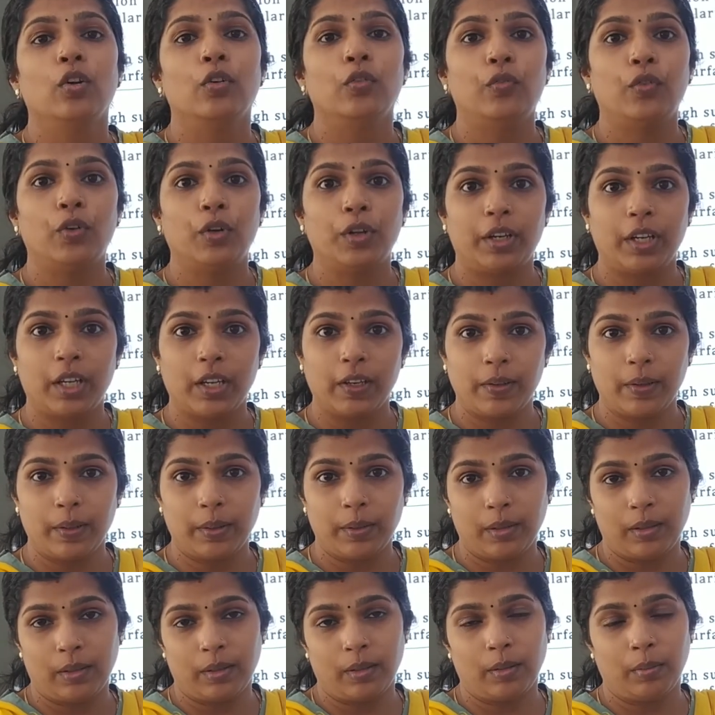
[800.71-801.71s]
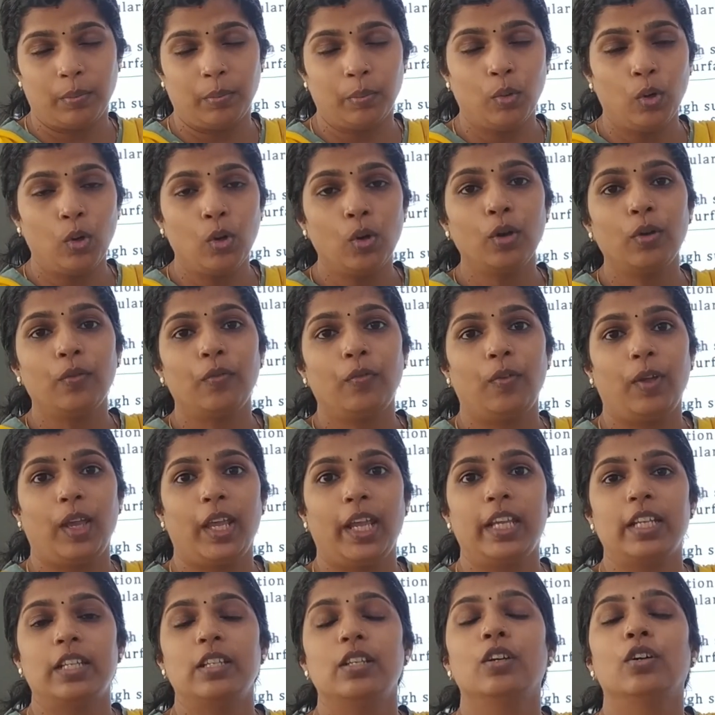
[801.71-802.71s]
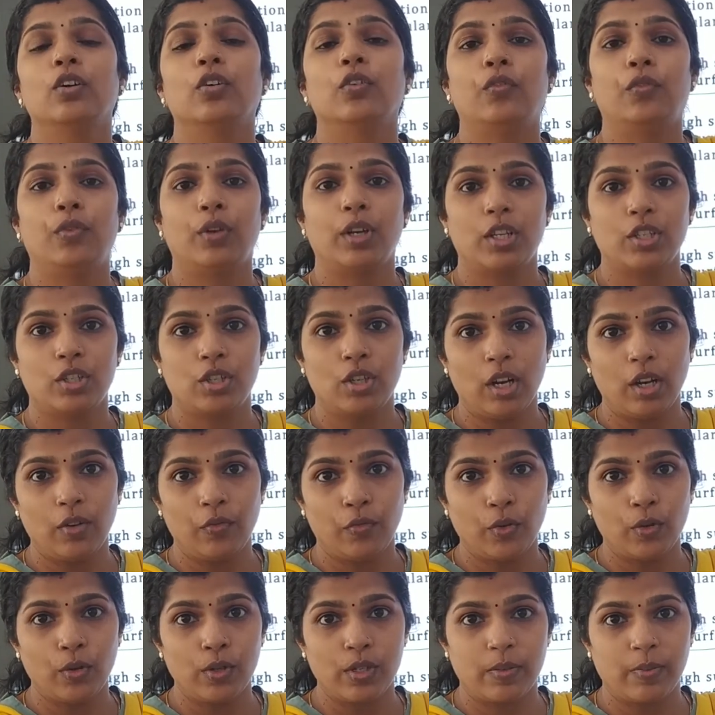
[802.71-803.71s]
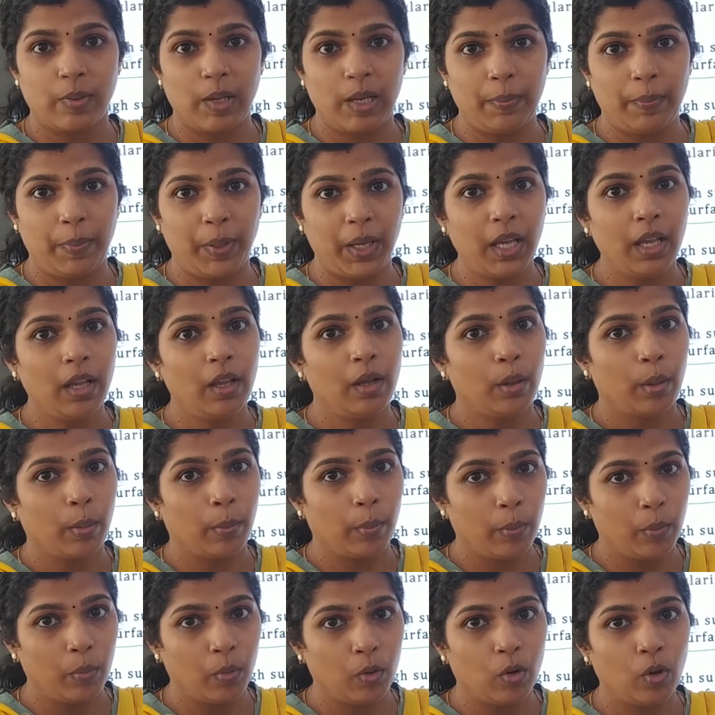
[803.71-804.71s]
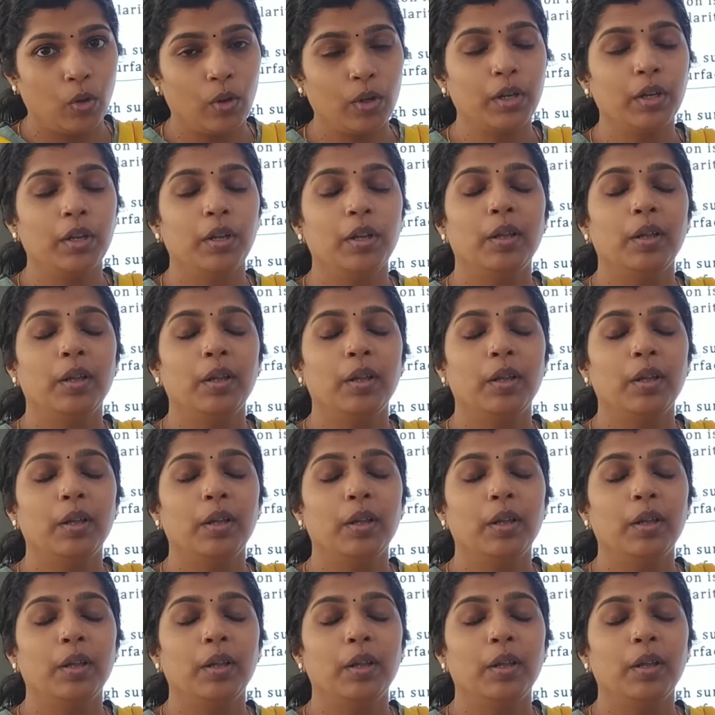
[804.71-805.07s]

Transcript: For more weight, frictional force will be more,